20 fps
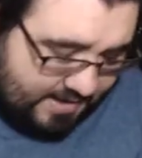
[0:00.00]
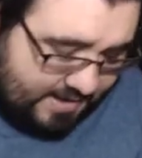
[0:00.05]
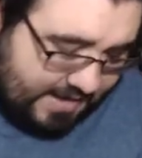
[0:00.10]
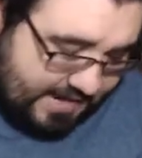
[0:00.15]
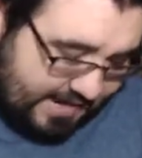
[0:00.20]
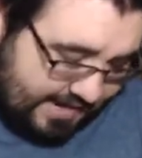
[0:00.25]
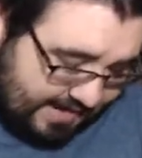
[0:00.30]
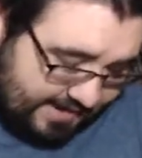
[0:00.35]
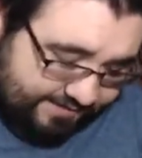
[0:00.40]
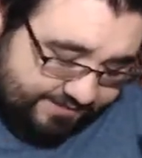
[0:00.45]

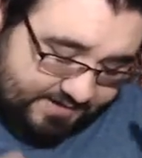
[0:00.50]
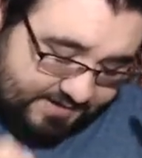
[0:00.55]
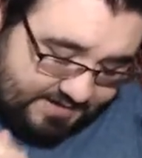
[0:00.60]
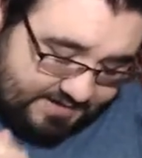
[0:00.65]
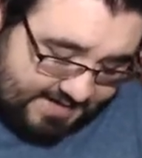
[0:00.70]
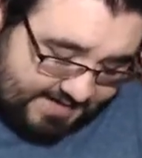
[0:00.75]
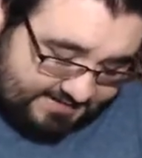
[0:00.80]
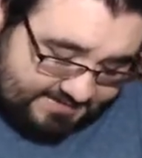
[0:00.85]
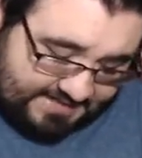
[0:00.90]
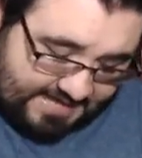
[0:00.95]
The
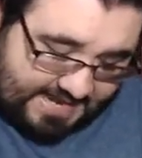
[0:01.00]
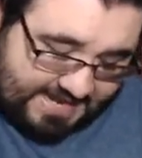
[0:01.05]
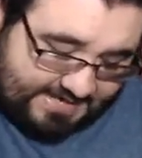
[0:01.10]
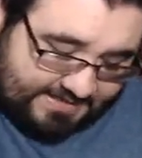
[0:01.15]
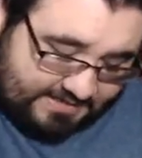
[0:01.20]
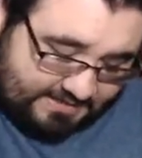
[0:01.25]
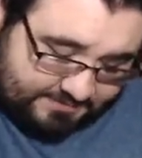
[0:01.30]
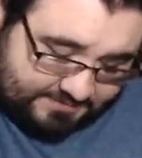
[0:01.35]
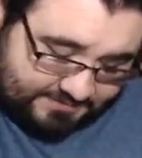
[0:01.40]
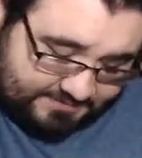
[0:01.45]
next
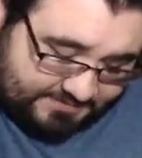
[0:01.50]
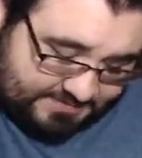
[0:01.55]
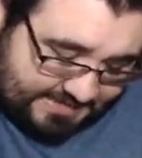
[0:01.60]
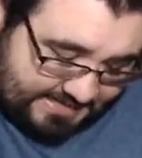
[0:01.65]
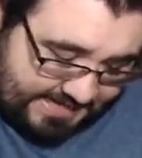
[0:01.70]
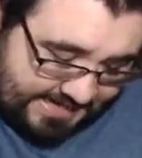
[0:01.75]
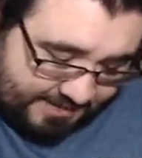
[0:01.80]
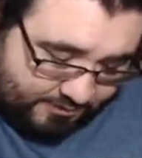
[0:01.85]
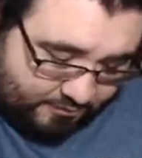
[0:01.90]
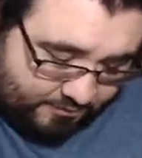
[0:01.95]
items that
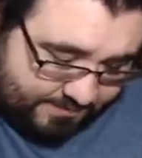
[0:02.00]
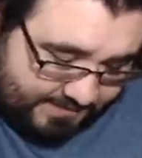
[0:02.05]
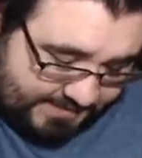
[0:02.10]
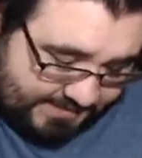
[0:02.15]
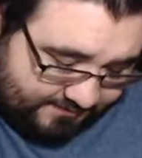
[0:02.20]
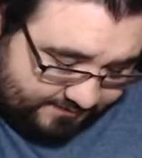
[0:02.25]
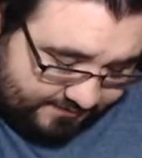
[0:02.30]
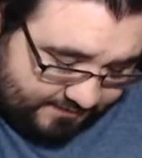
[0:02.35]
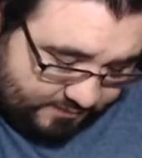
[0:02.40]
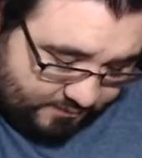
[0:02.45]
I will be
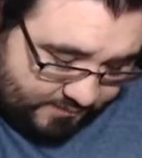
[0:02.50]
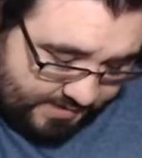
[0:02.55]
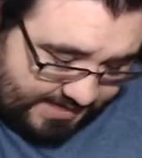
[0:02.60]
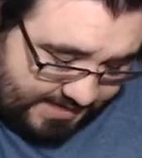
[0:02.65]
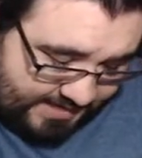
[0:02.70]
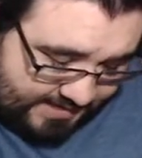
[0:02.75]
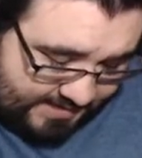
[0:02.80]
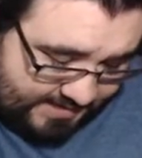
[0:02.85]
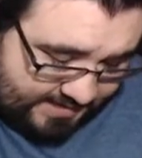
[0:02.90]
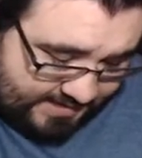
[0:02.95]
giving
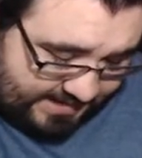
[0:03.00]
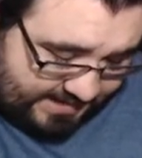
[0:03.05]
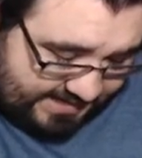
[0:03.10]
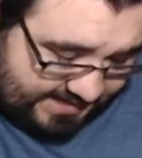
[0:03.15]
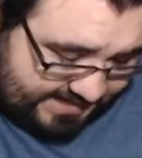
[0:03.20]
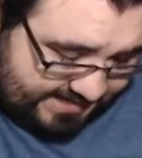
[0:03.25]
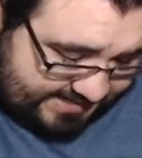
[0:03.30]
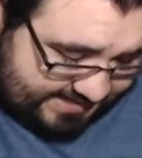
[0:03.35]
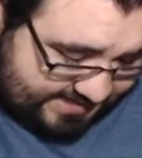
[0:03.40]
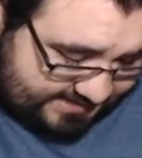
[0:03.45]
away,
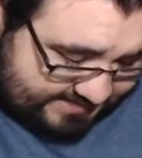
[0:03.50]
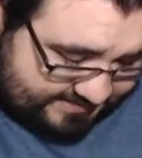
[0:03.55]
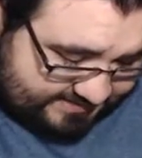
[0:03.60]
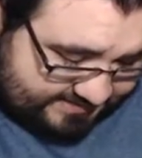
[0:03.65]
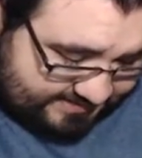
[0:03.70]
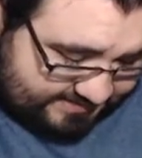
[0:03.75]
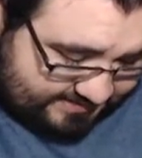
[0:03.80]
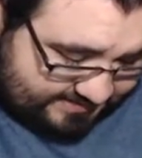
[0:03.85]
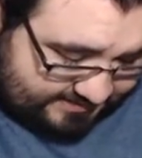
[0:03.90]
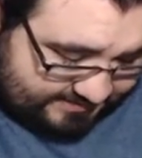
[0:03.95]
it's
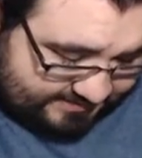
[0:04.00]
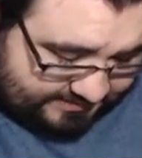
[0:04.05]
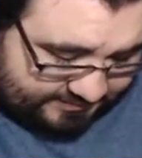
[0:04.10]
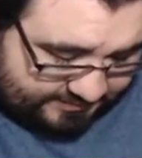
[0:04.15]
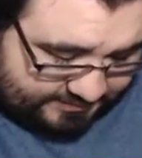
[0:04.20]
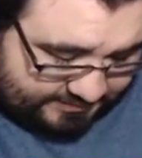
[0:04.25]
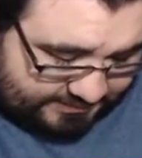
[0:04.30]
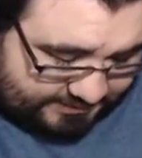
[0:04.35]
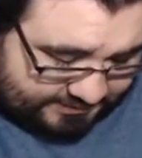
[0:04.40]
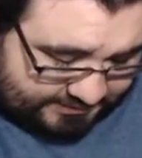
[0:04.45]

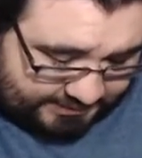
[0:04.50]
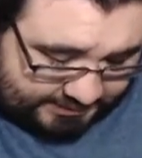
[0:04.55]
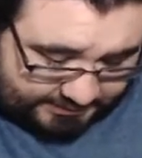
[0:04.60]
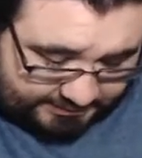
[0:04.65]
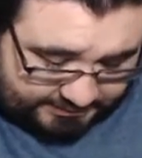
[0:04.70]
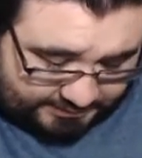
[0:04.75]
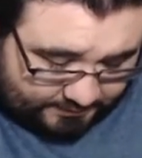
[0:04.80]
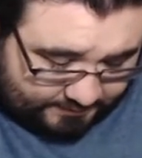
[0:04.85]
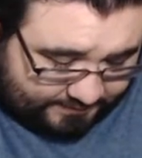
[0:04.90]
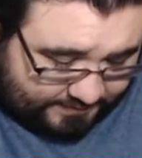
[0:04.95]

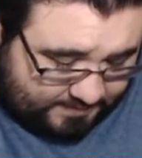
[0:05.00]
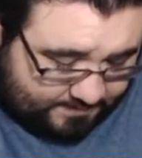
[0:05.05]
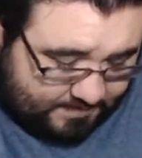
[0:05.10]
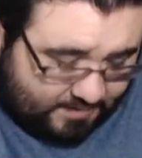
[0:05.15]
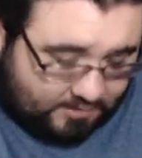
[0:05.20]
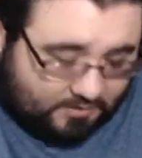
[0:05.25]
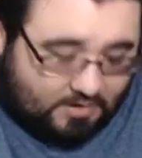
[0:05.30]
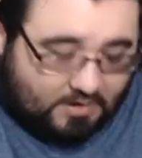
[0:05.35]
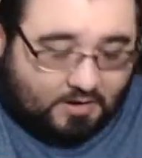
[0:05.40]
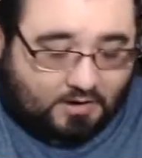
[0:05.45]
Two of them
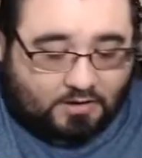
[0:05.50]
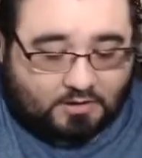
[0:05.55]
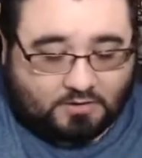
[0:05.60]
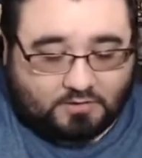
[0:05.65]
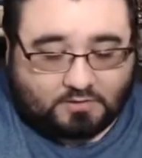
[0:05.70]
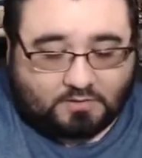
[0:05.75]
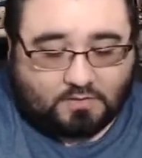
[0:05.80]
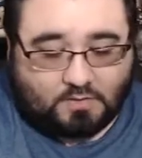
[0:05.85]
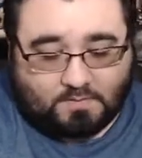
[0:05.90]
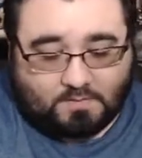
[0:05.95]
are
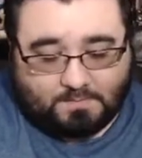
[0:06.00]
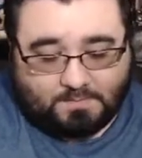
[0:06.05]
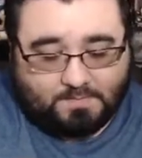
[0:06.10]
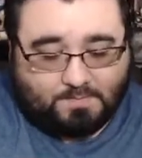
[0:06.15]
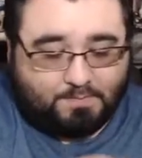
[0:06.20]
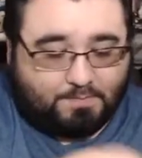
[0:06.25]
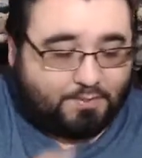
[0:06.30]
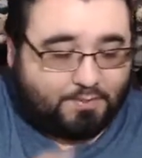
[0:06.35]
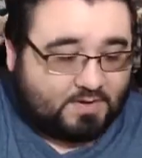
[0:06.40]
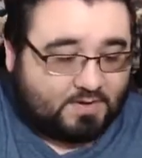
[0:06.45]
art
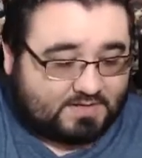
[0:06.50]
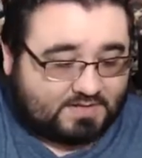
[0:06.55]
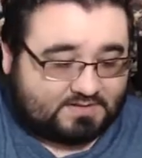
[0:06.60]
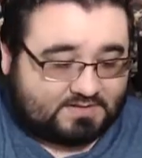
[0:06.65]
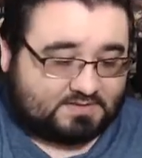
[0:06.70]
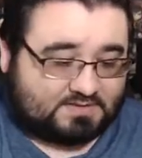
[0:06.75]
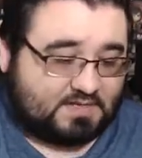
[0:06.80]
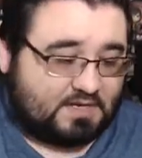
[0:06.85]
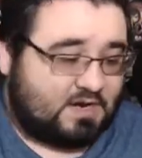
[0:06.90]
books.